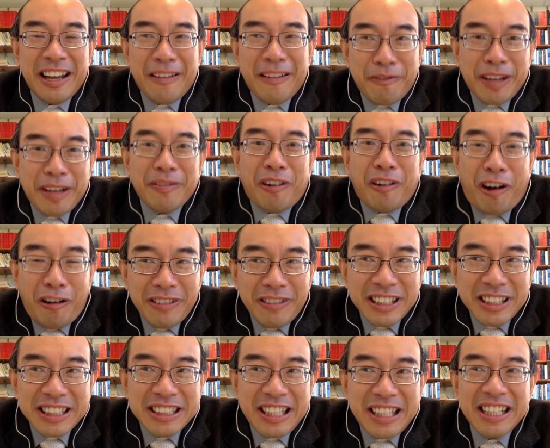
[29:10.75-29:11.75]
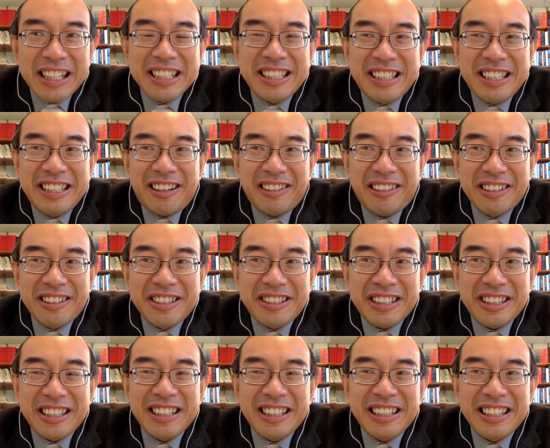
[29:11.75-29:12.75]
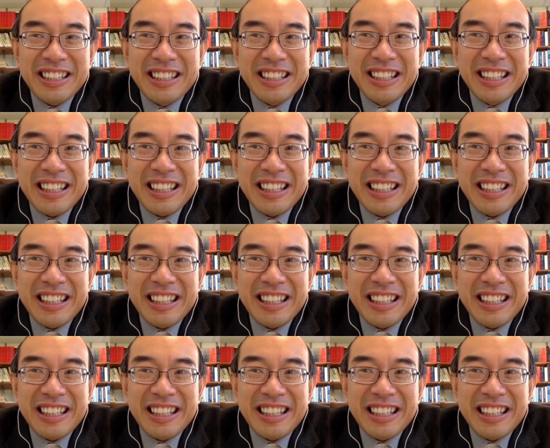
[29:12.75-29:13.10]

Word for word: We have always done theology